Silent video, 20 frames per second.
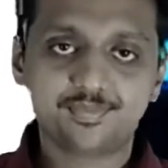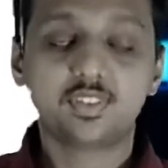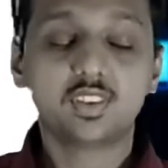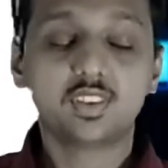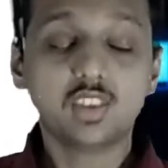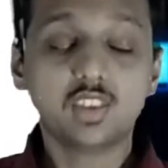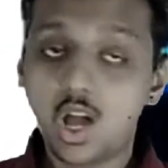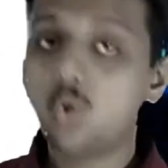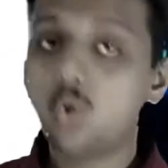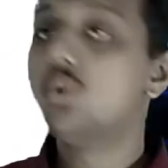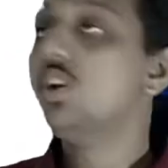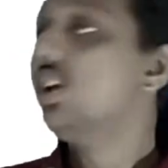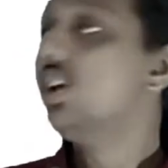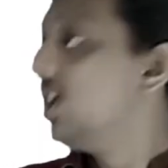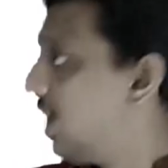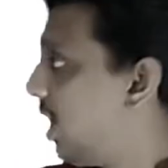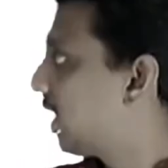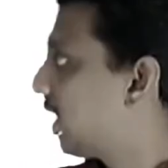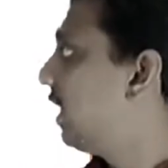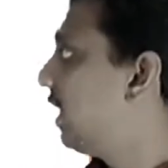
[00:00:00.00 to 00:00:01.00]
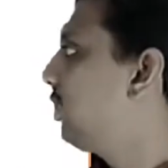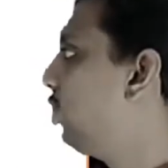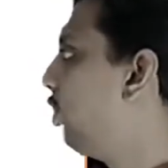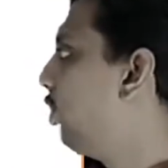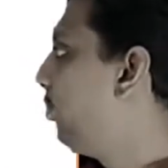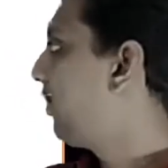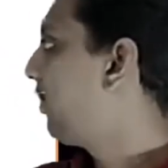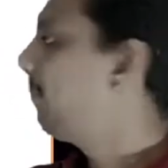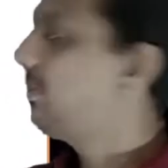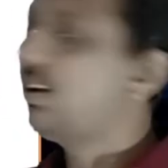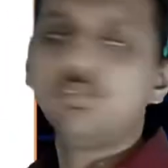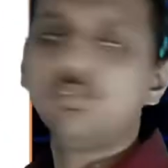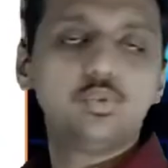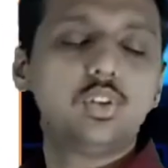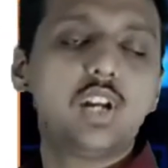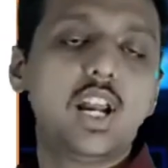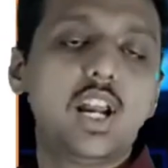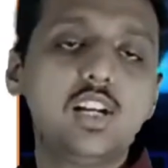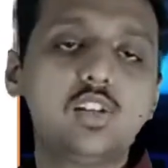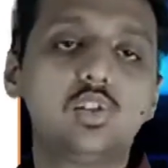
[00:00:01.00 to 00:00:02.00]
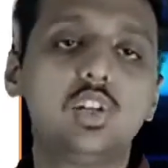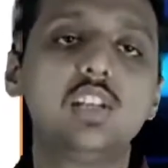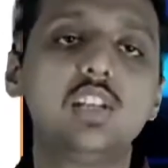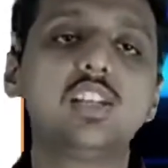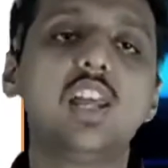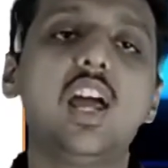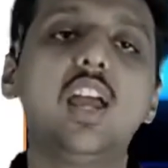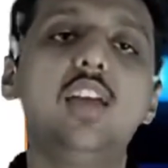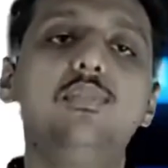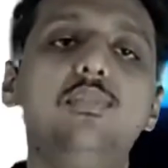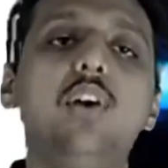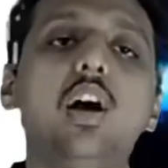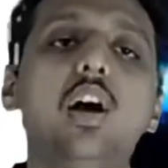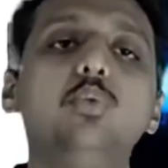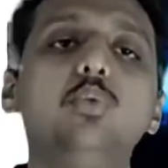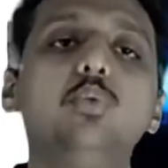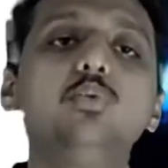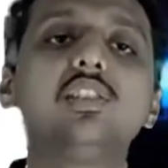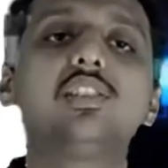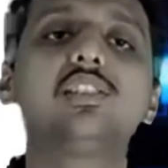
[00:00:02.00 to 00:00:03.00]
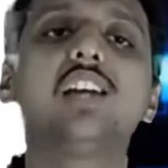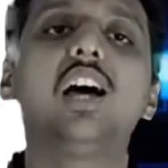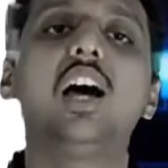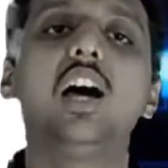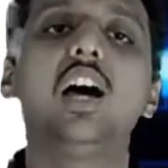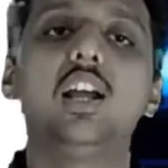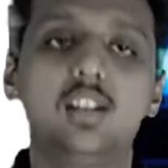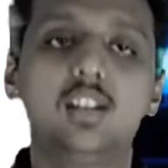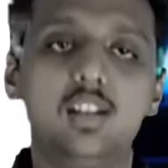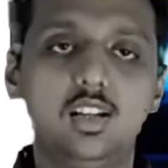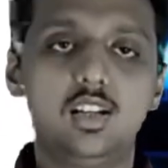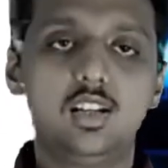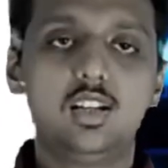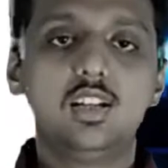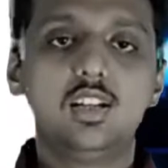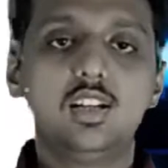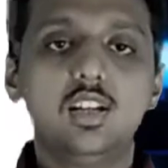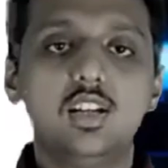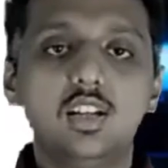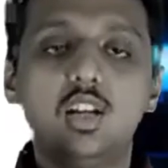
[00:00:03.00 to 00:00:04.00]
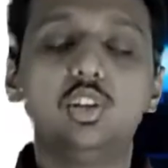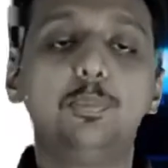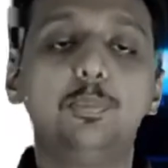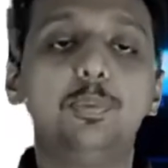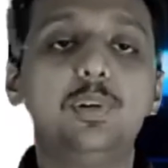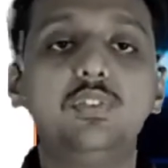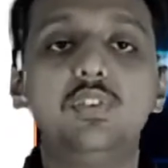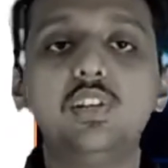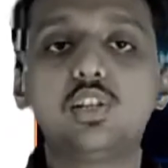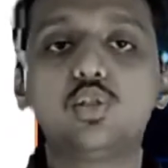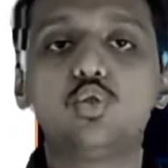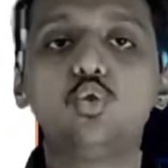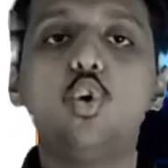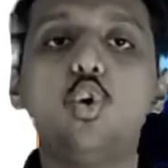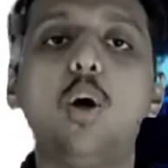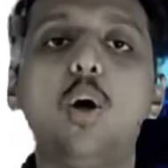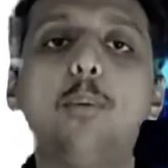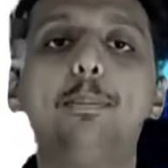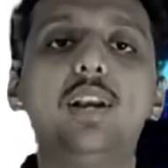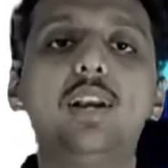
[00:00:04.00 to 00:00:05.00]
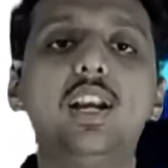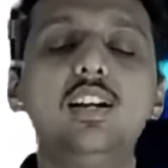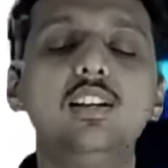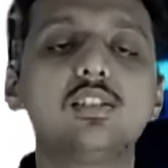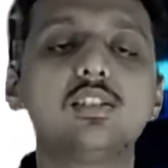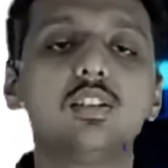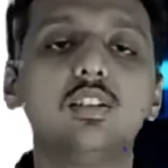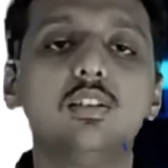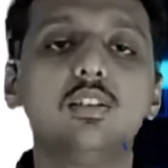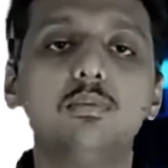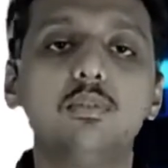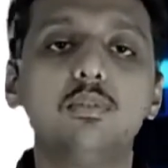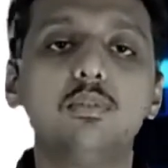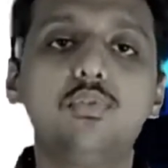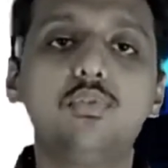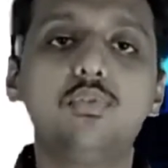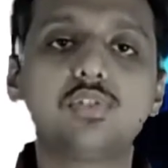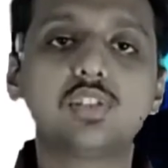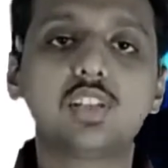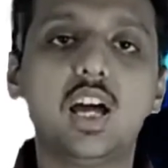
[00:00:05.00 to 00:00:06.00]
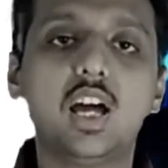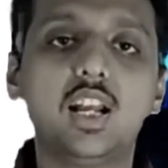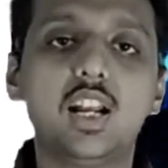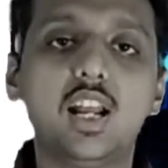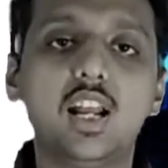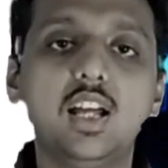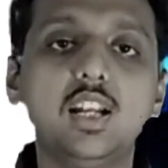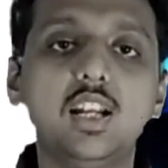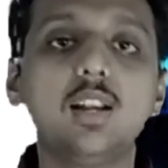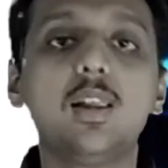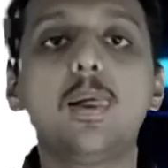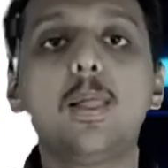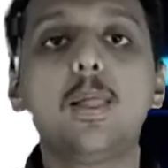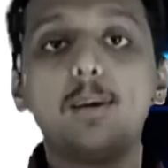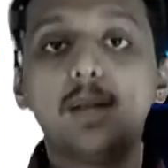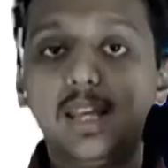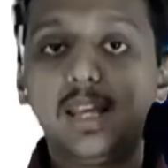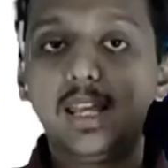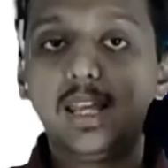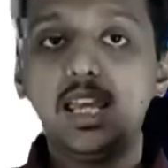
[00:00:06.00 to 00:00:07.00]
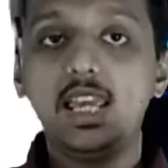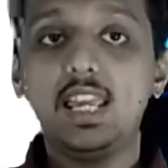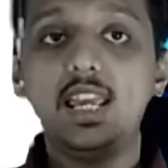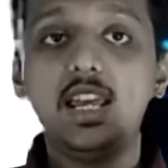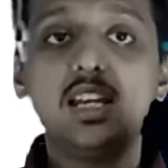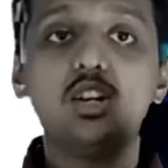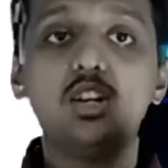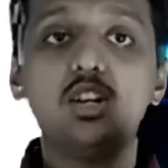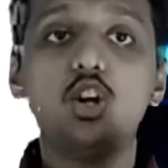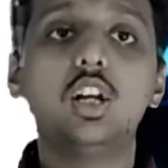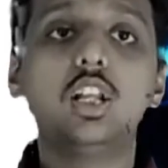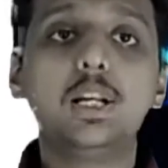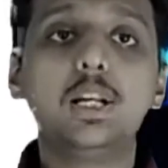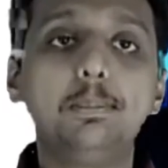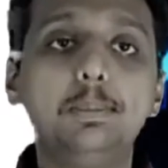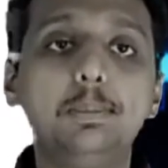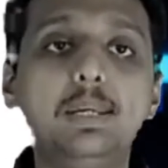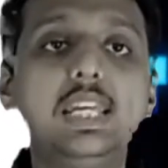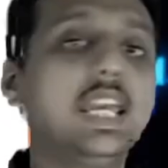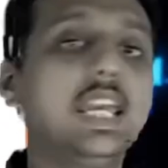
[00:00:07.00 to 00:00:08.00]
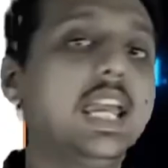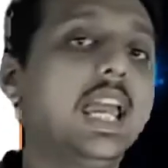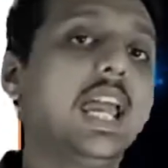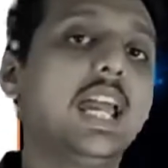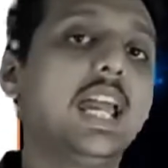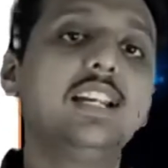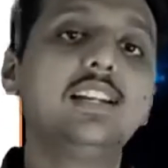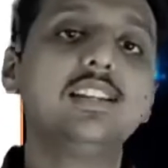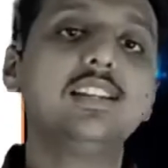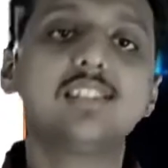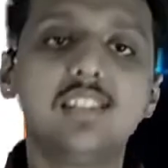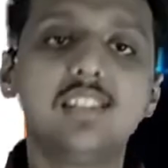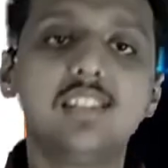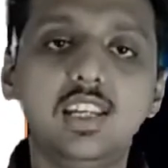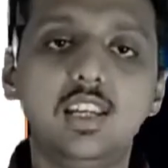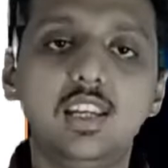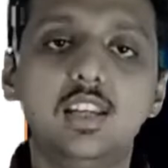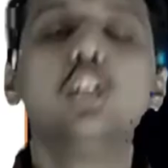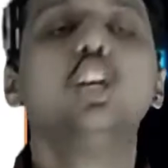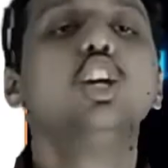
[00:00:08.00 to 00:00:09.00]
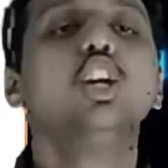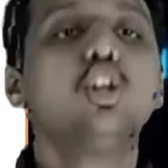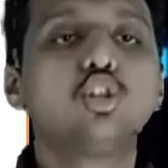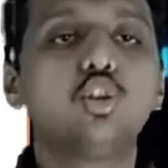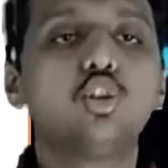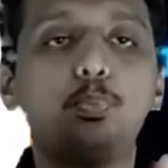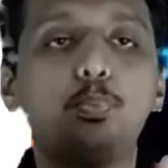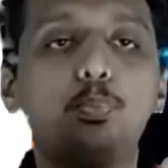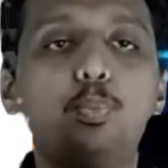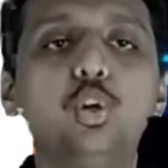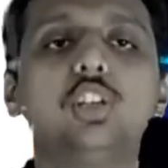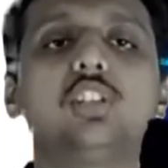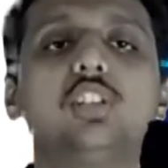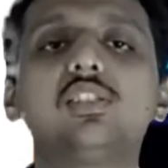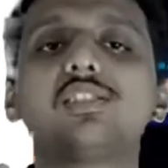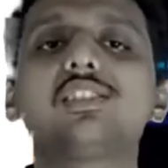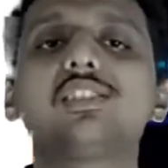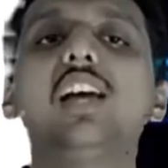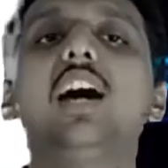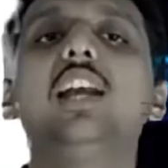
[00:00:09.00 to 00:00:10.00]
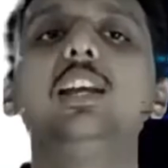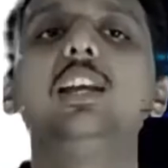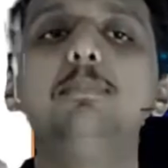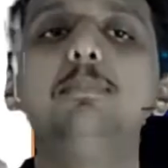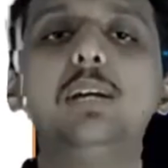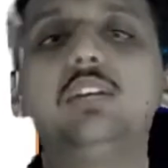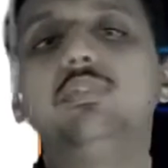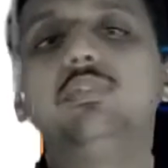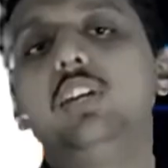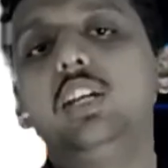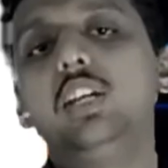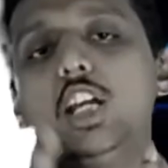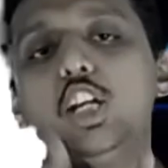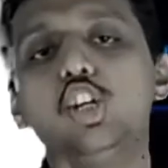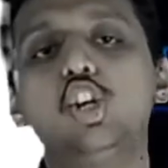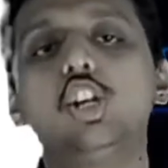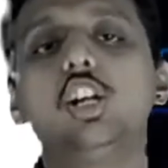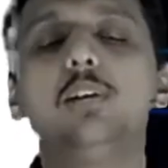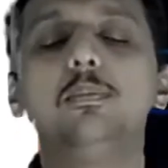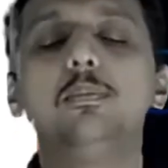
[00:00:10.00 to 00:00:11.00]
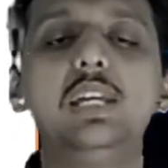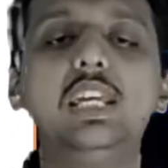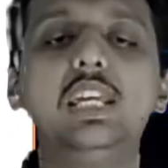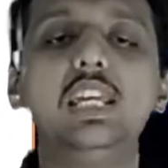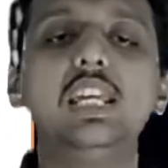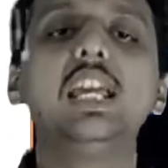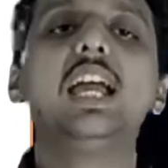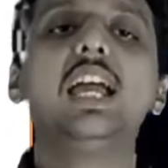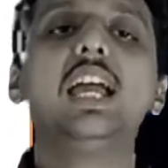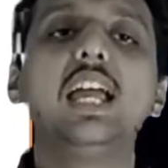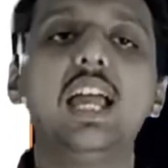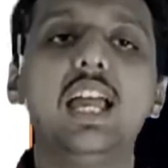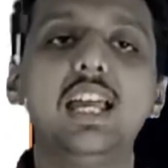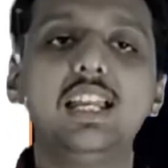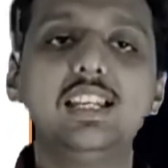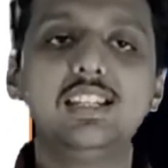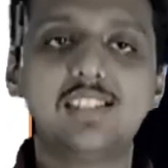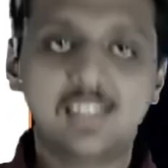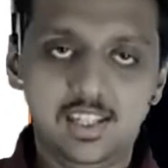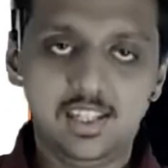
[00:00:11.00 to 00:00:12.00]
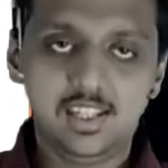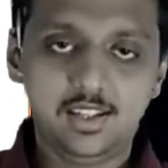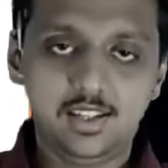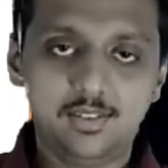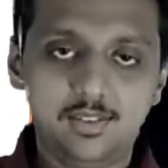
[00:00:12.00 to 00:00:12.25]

Now, again go from left to right, students. I found star. Now, the previous two operands of star are A dollar B and C. So, put star in between A dollar B and C.